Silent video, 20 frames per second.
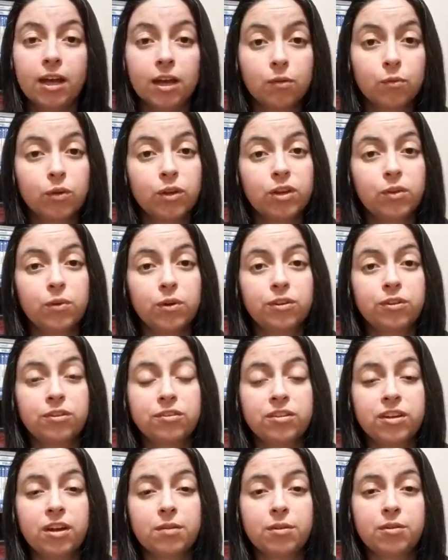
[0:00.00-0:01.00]
worth your
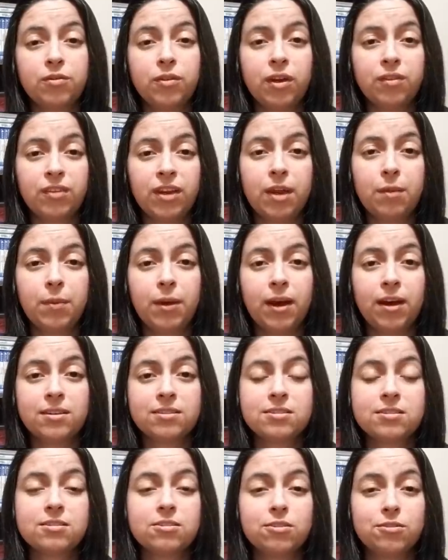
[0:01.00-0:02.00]
time if you have Game
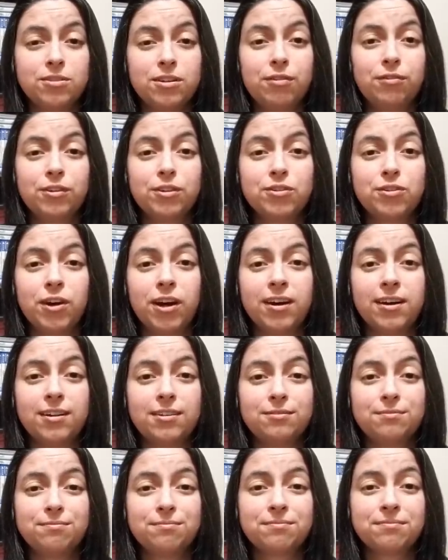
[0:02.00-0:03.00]
Pass, so definitely try it
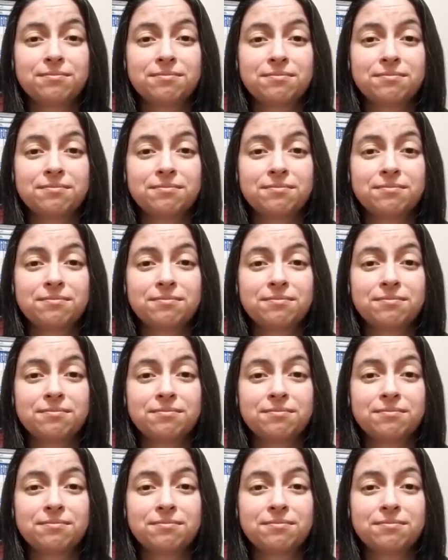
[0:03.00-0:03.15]
out.